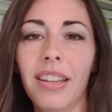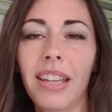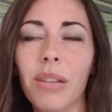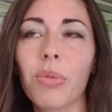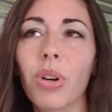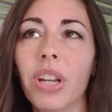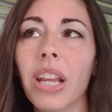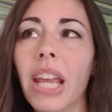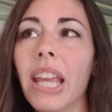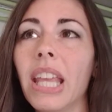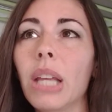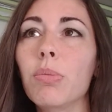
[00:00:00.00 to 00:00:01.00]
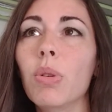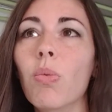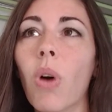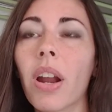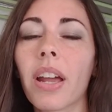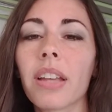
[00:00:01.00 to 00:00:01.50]
He would. He would
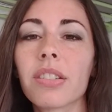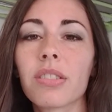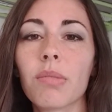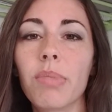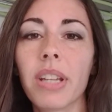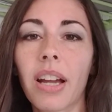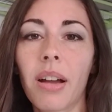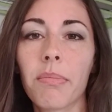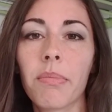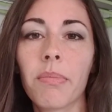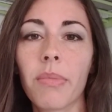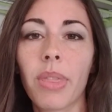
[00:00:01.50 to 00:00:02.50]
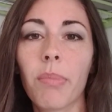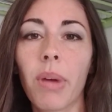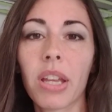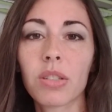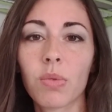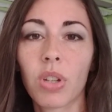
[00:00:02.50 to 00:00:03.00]
want us to become the
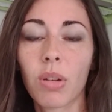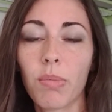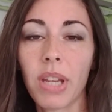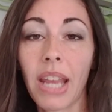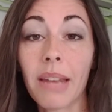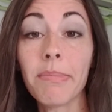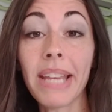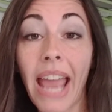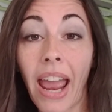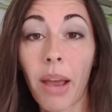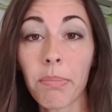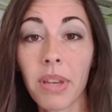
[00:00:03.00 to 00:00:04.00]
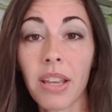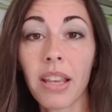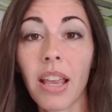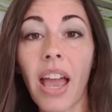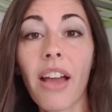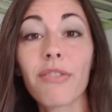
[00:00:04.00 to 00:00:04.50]
best we could be and be happy,
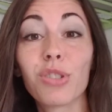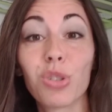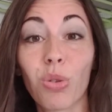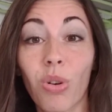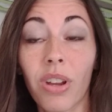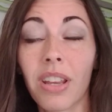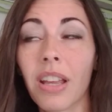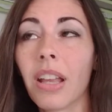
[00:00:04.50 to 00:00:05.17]
have joy.